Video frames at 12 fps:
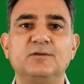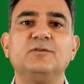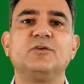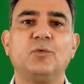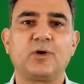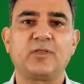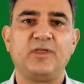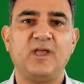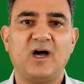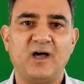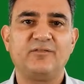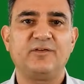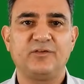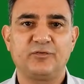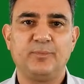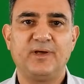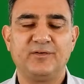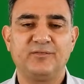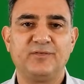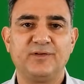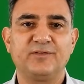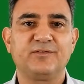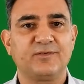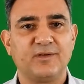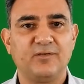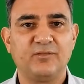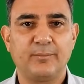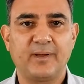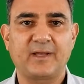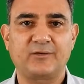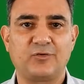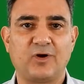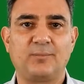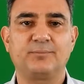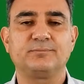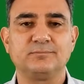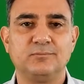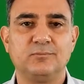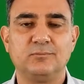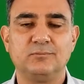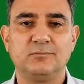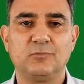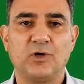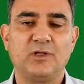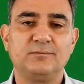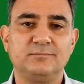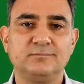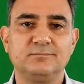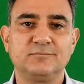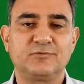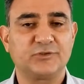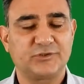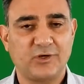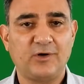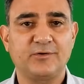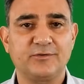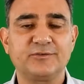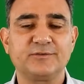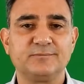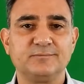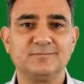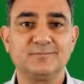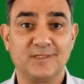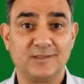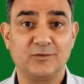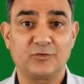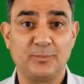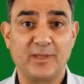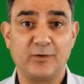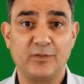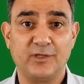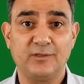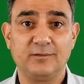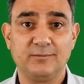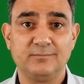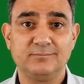So what are the obvious benefits of a backdrop? Well, for starters, it looks better than